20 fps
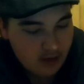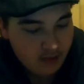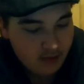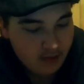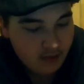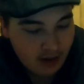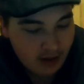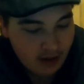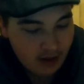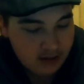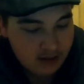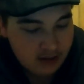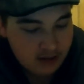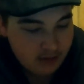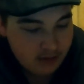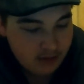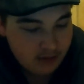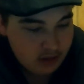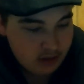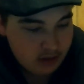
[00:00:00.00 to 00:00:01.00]
The last
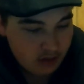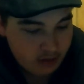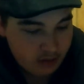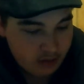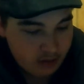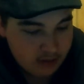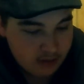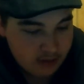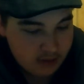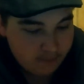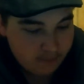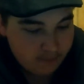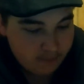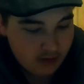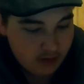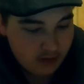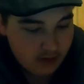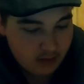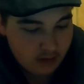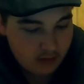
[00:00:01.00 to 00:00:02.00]
2 songs,
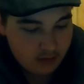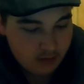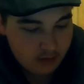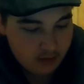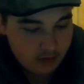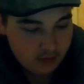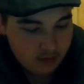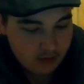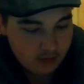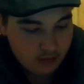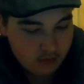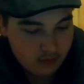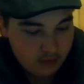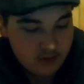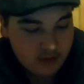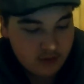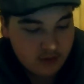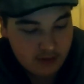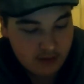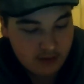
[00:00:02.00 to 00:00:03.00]

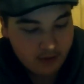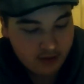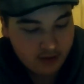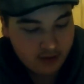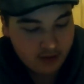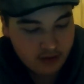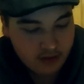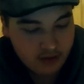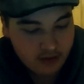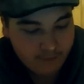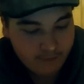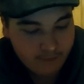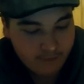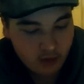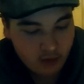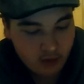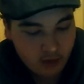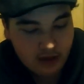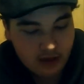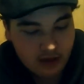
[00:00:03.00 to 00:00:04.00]
which is number 13 and
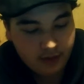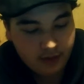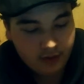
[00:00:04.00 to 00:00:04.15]
14.